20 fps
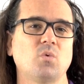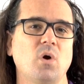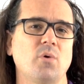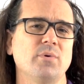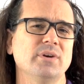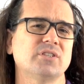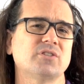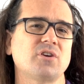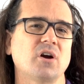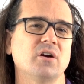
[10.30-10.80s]
Where
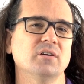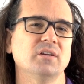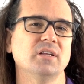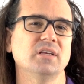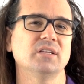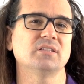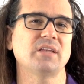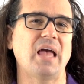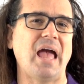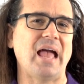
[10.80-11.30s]
we start
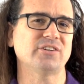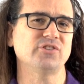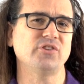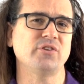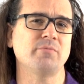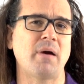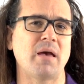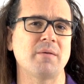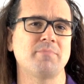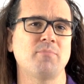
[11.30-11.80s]
is
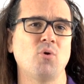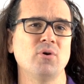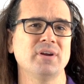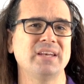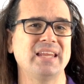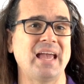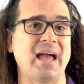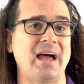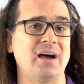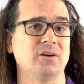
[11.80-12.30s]
actually by
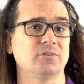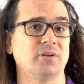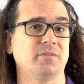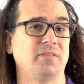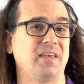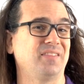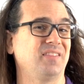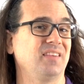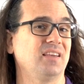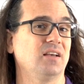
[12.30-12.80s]
pointing out
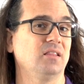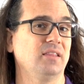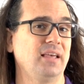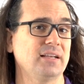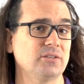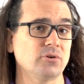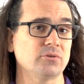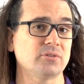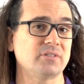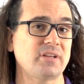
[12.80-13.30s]
that the
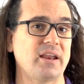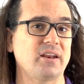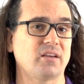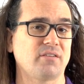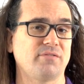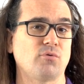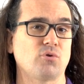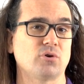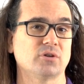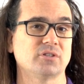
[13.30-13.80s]
electrostatic
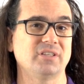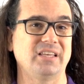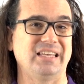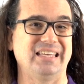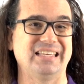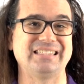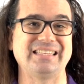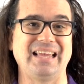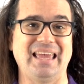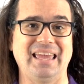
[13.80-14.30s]
force
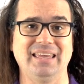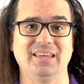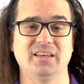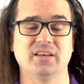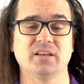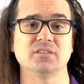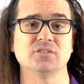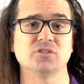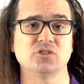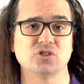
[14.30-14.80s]
is a
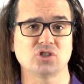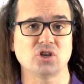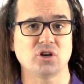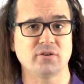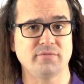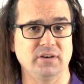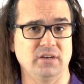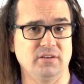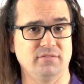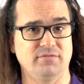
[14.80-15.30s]

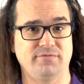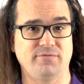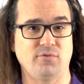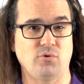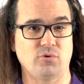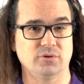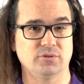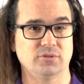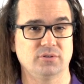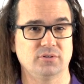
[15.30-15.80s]
conservative
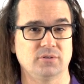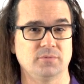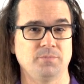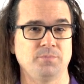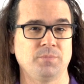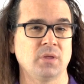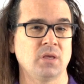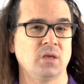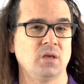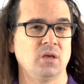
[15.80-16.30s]
force.
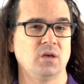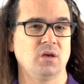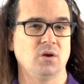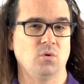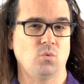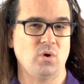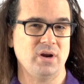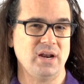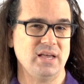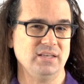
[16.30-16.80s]

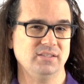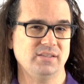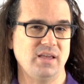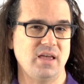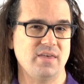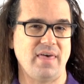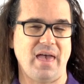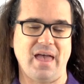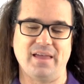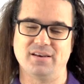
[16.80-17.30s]
When I
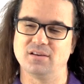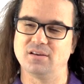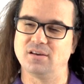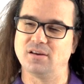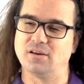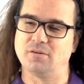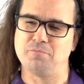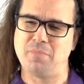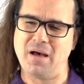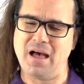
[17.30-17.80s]
say that,
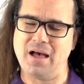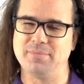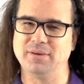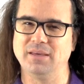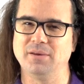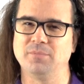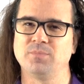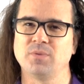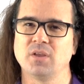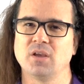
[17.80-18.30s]

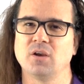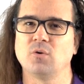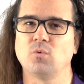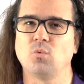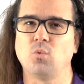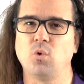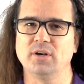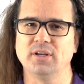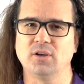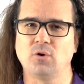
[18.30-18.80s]
Bobby,
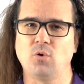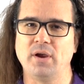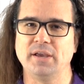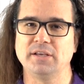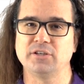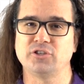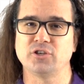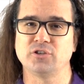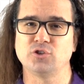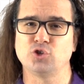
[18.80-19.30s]
what
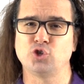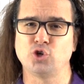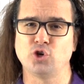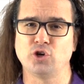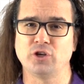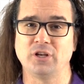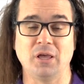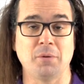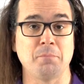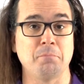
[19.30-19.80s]
equation
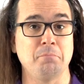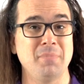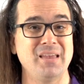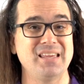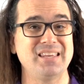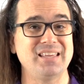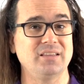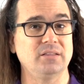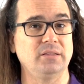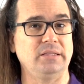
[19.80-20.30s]
should
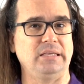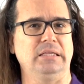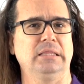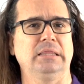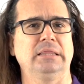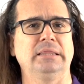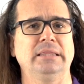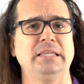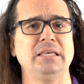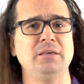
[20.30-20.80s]
immediately
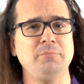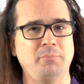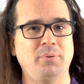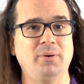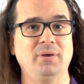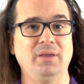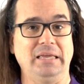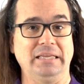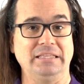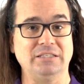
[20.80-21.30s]
leap
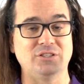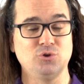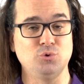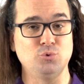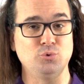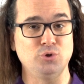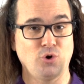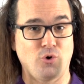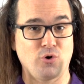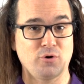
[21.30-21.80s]

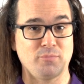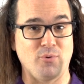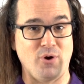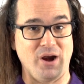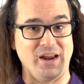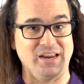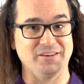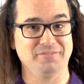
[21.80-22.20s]
into your brain?